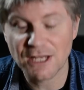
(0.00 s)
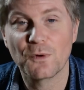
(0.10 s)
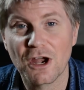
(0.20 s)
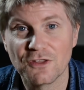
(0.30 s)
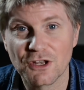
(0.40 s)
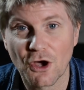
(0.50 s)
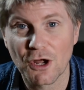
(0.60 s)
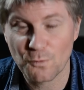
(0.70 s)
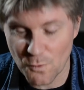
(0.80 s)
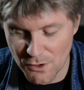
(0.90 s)
anywhere in the
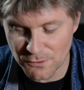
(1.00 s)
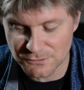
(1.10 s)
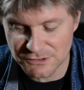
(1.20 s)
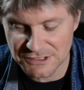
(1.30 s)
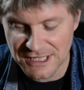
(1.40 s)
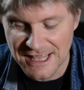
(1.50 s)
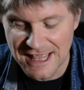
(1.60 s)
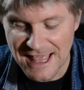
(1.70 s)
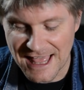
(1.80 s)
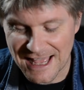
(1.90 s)
9 worlds.
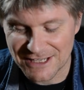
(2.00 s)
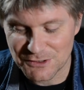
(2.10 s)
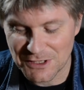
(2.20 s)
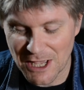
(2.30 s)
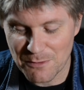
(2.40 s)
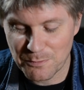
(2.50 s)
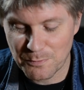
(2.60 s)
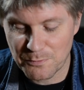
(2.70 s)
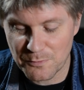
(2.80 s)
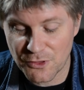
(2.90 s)
And you get
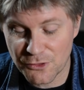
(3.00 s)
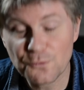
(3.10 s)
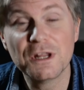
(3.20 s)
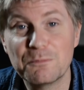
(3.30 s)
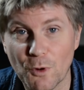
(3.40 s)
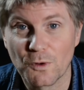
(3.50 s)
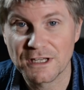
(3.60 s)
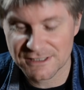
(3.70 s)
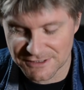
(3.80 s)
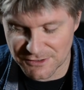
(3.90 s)
3
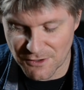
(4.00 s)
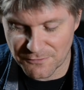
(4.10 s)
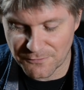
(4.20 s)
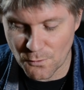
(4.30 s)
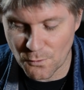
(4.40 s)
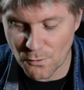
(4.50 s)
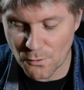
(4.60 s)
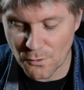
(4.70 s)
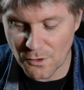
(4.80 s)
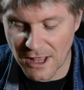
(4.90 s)
points
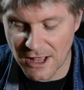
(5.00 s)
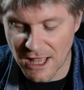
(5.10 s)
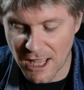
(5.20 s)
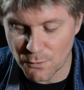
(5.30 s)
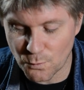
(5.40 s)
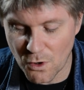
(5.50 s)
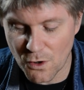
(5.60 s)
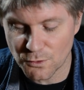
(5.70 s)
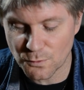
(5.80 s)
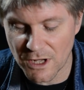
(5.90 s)
for a
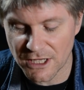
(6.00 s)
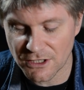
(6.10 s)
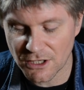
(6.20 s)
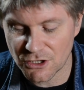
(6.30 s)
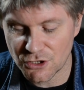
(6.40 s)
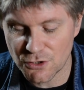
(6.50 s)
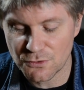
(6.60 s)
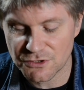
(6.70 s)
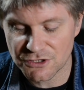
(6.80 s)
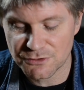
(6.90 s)
world where
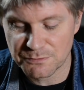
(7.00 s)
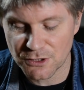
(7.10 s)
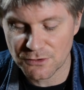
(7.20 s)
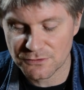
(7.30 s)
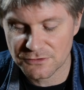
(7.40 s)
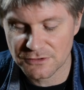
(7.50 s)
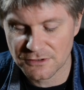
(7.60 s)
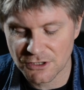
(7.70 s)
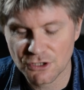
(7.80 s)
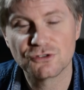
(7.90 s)
you dispute
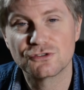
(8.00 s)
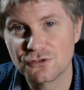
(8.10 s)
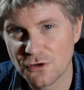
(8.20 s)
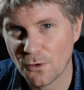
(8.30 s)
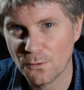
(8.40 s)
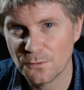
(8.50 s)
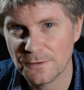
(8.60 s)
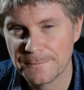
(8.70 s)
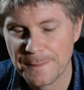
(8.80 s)
control.